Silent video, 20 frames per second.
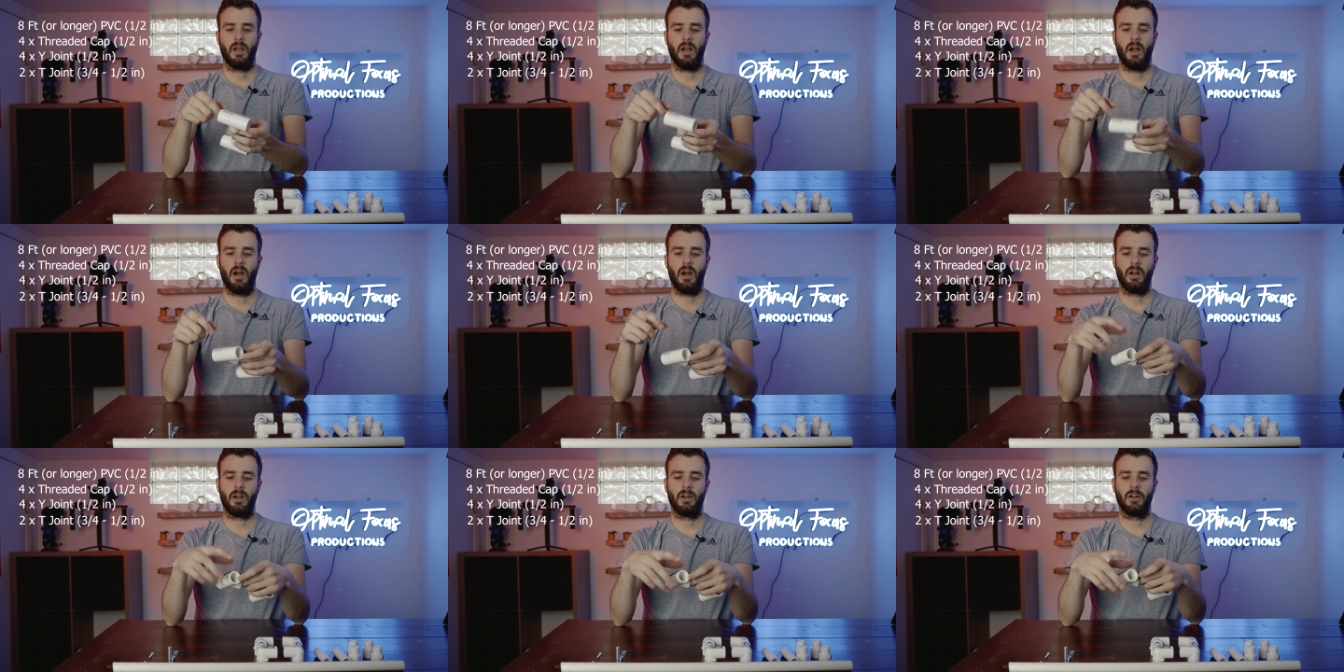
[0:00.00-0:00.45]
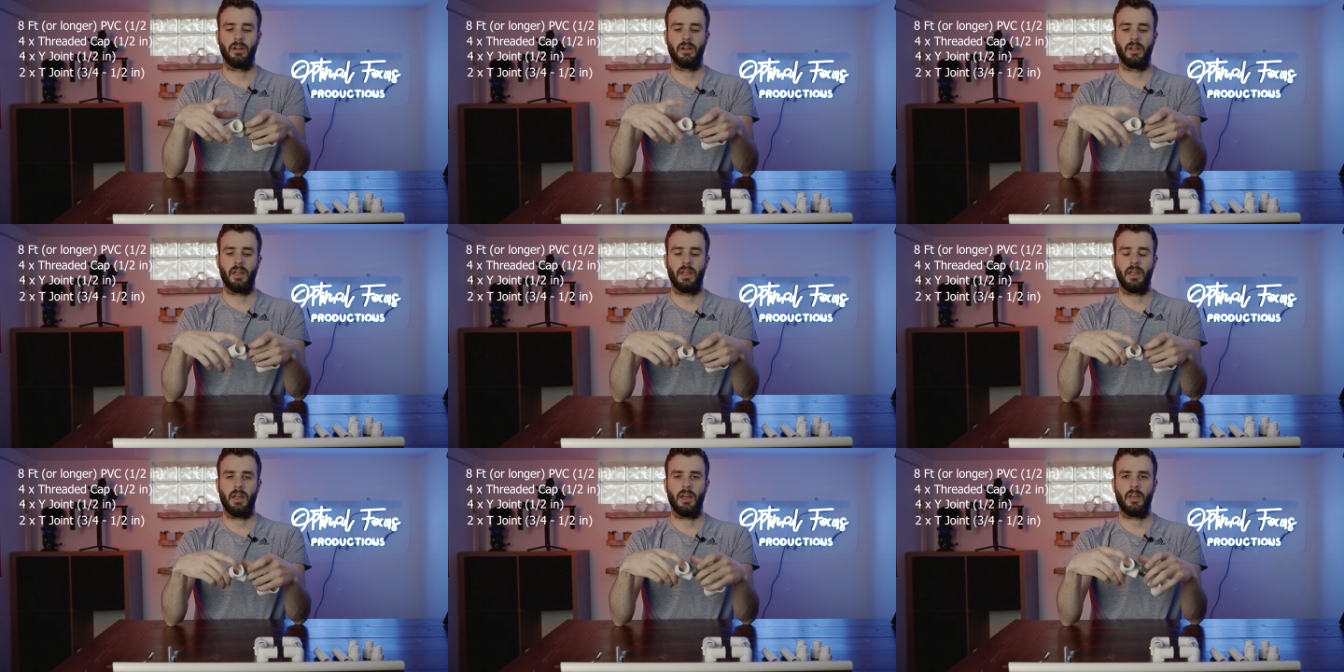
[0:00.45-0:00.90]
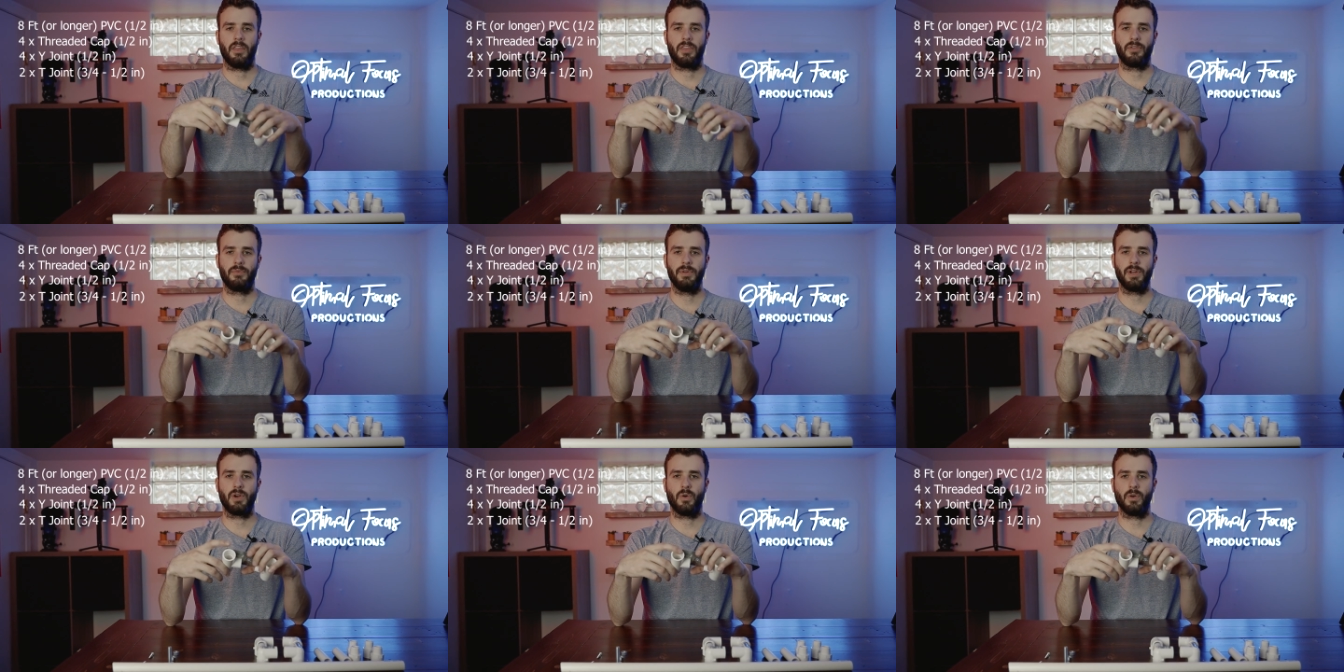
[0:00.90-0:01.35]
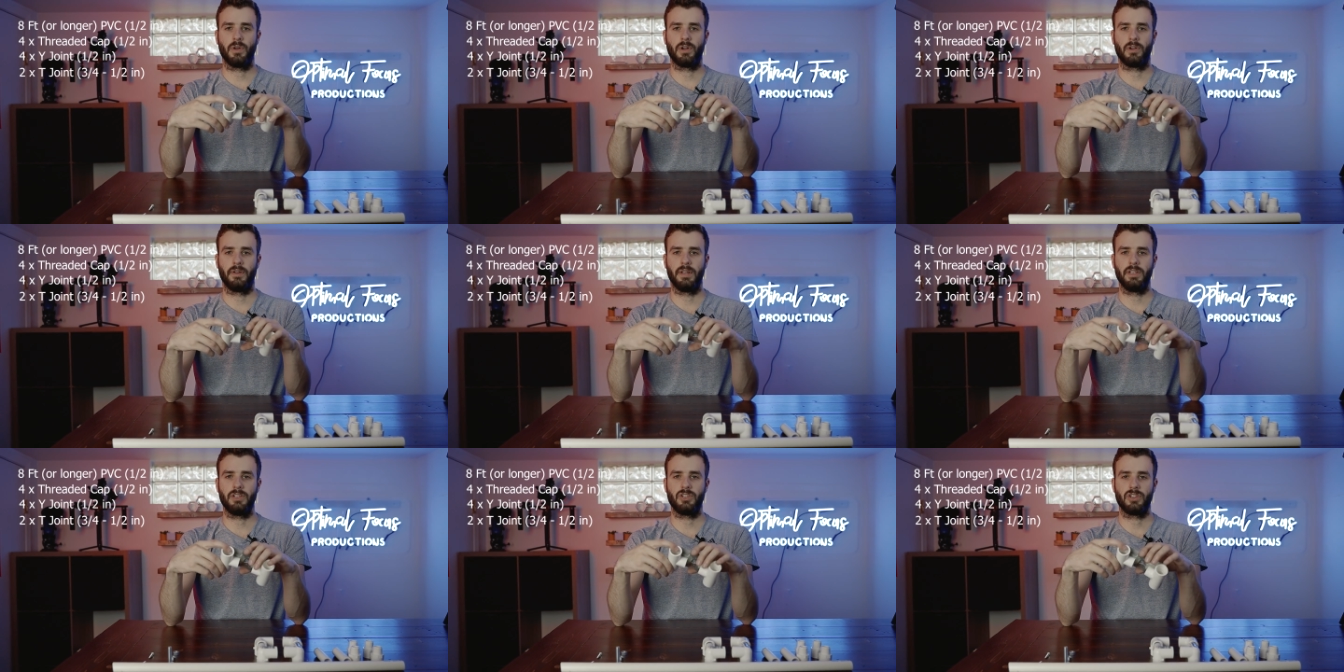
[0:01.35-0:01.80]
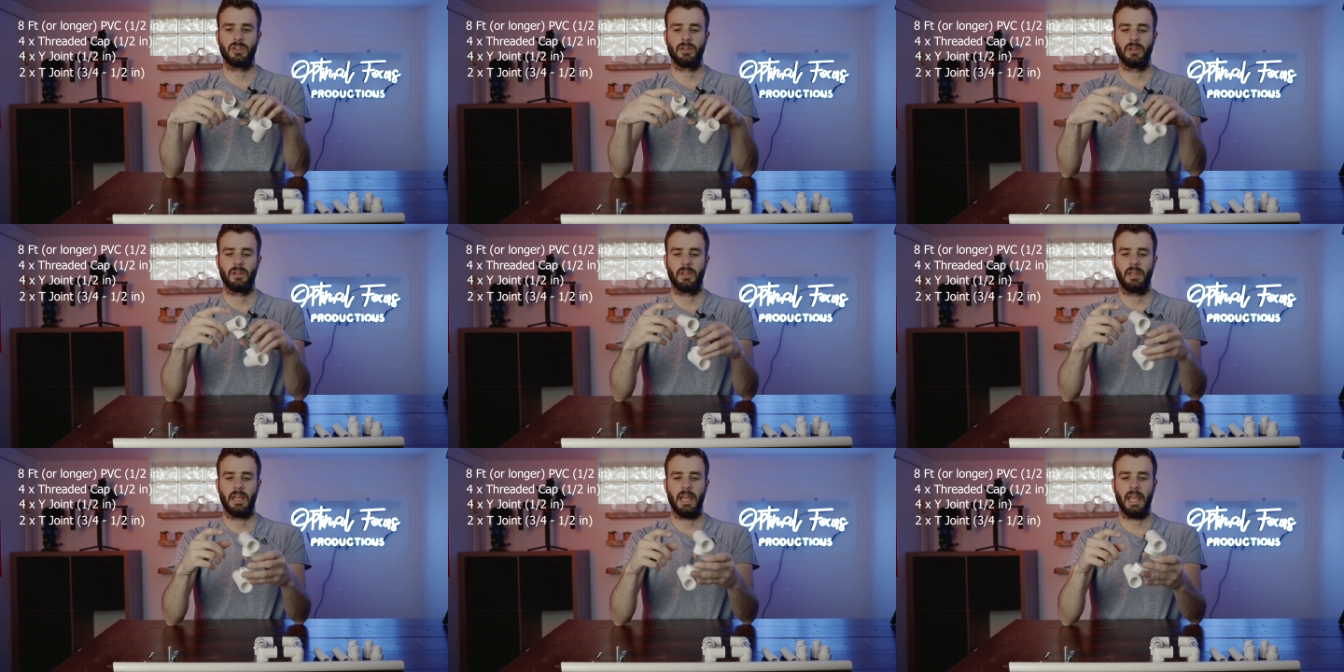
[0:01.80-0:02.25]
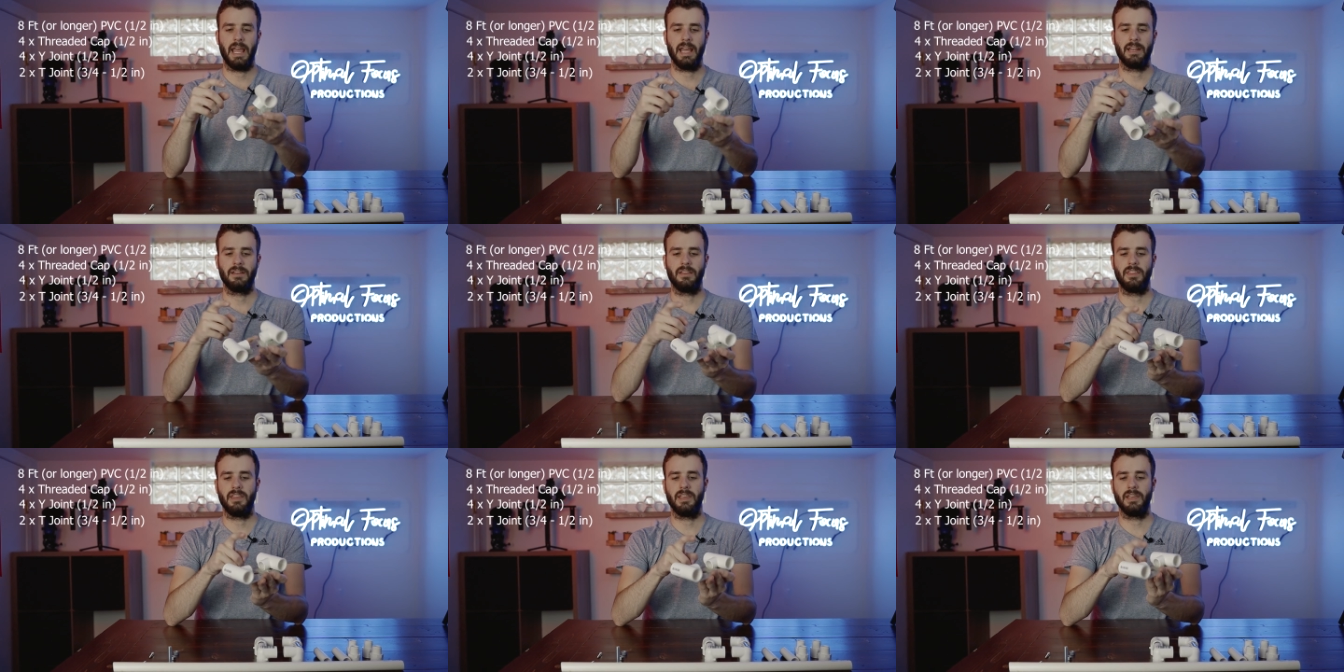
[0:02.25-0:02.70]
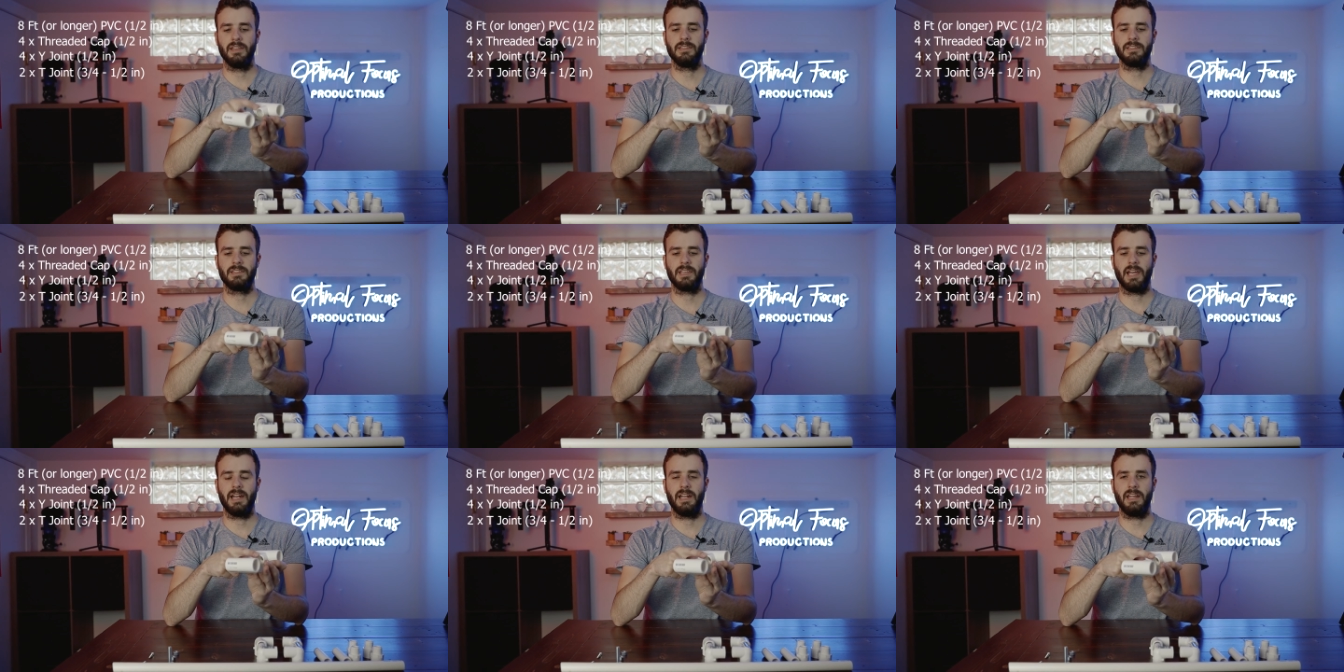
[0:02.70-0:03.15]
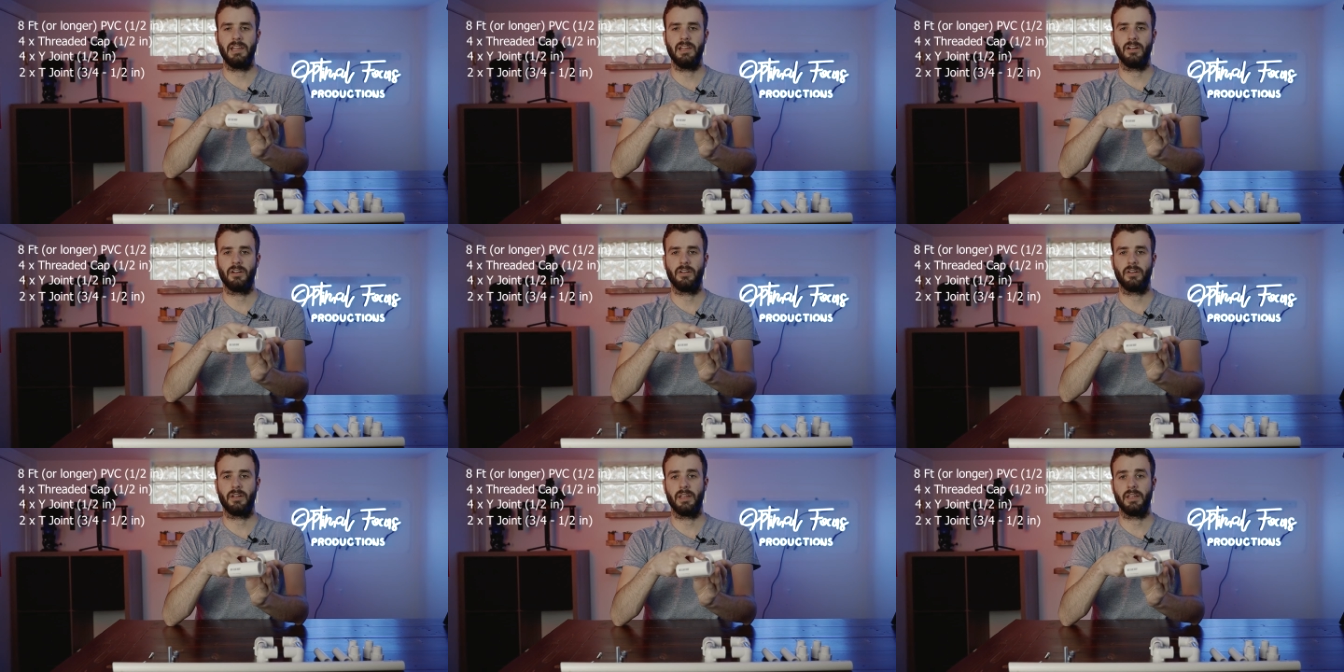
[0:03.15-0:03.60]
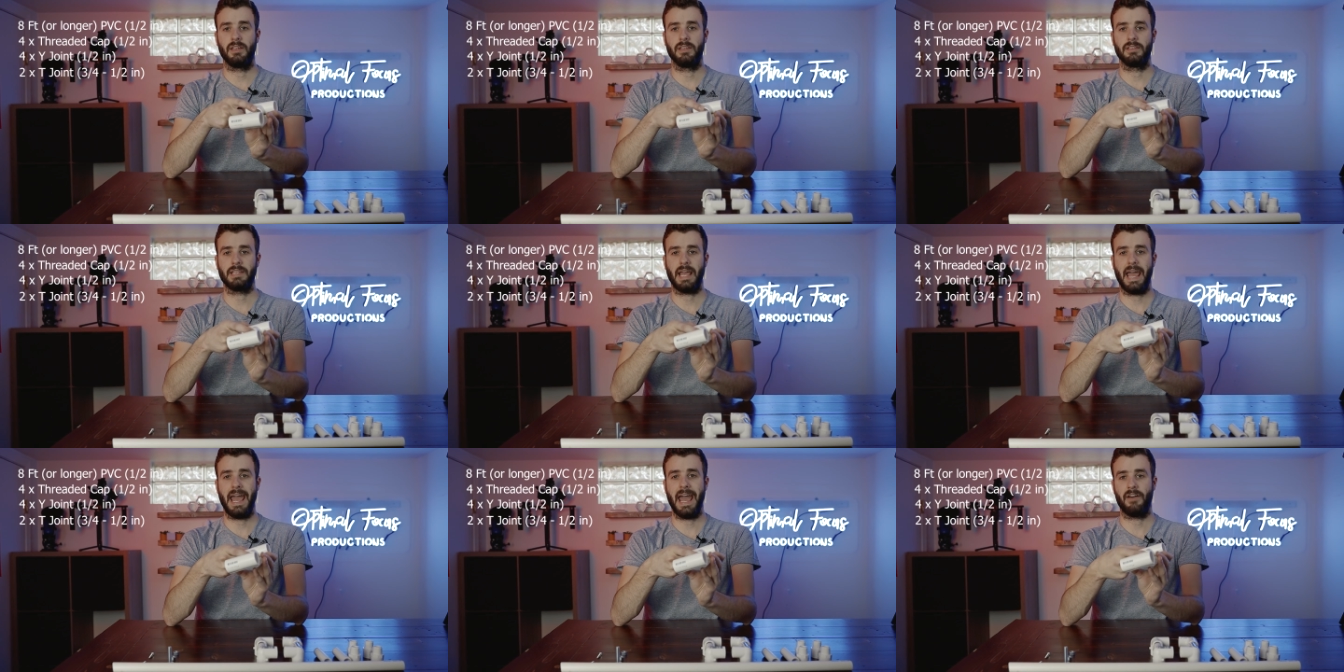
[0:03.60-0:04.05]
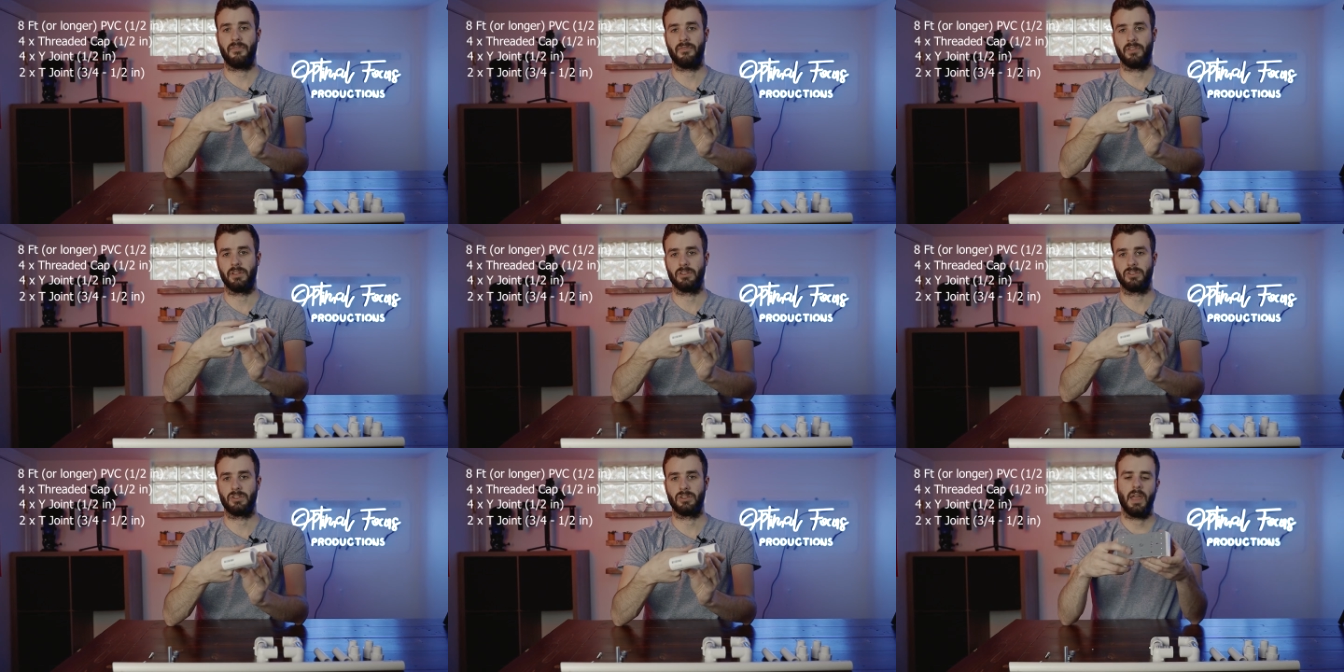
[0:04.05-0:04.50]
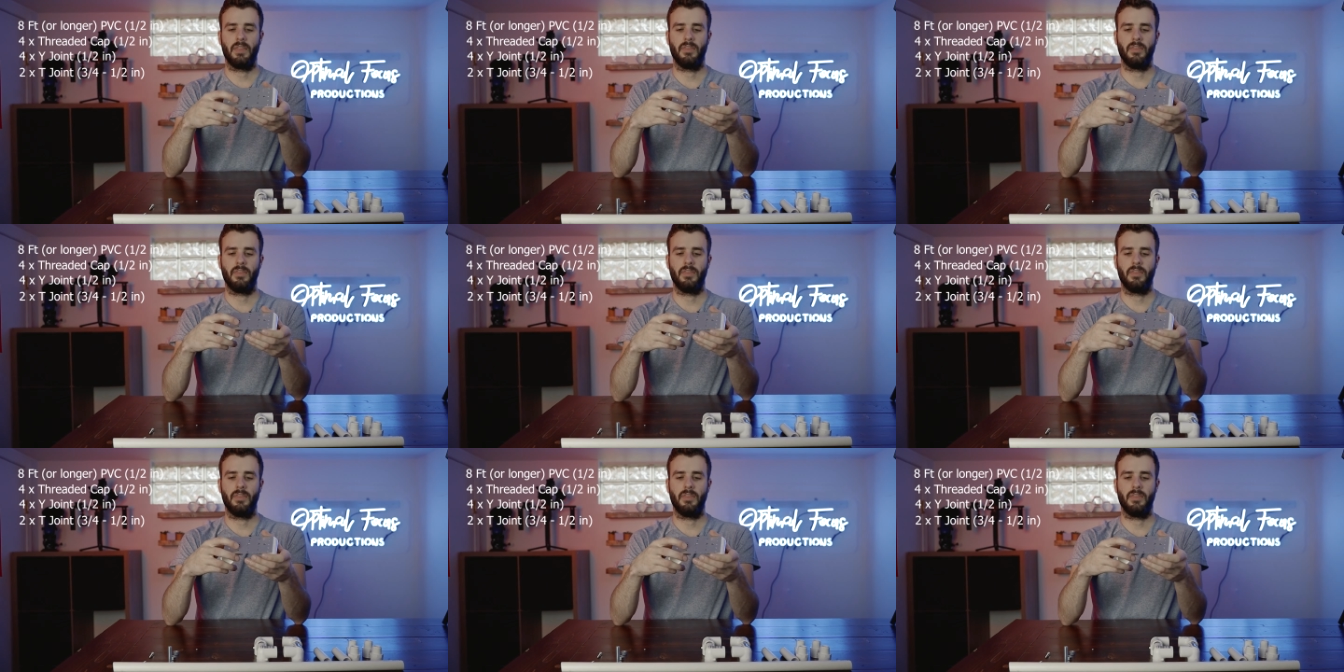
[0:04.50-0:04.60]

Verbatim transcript: are three quarter inch and the inside here is half inch.